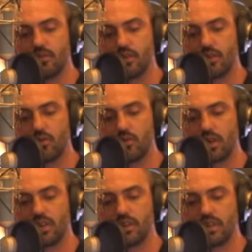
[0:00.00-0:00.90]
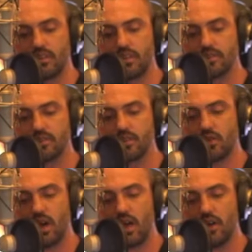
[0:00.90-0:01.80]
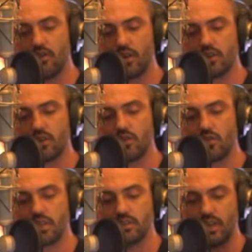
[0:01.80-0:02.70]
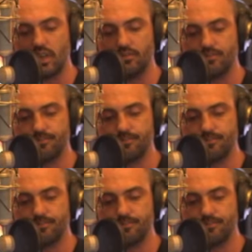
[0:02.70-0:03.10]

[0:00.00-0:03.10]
Okay, we're going to click this little eye right there on the right side.